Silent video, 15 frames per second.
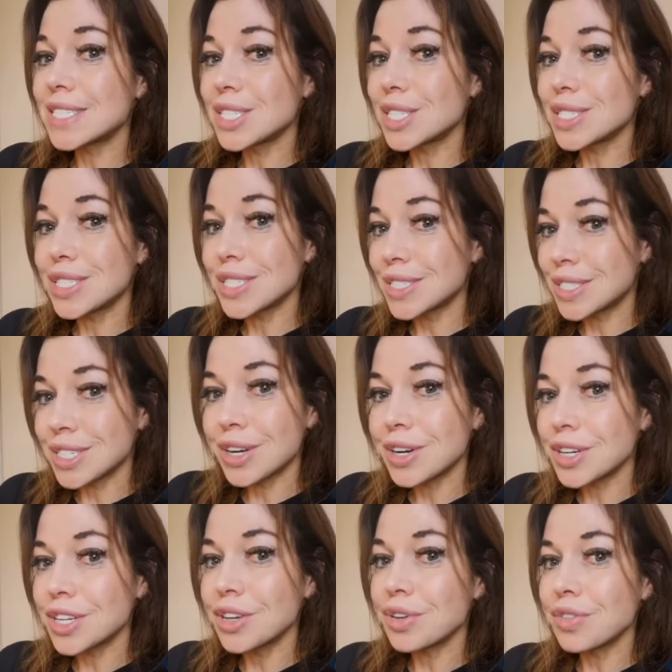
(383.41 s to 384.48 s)
to deter
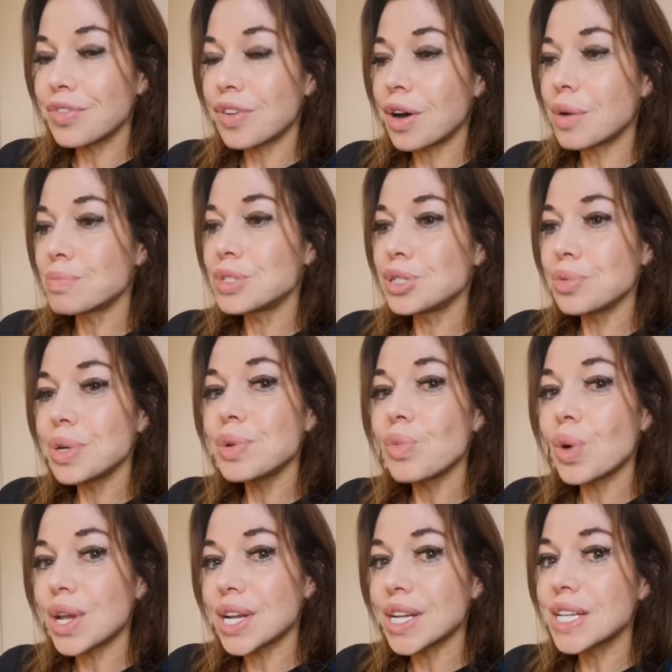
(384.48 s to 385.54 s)
you from doing
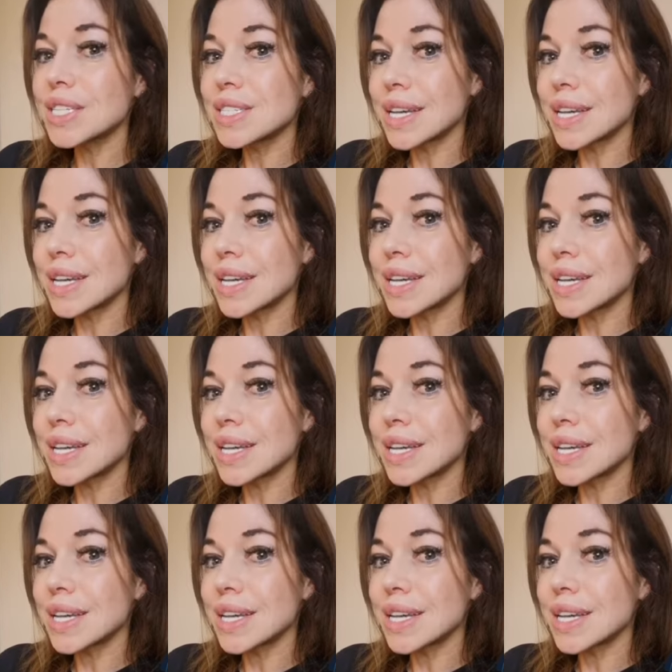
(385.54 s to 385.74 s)
what it is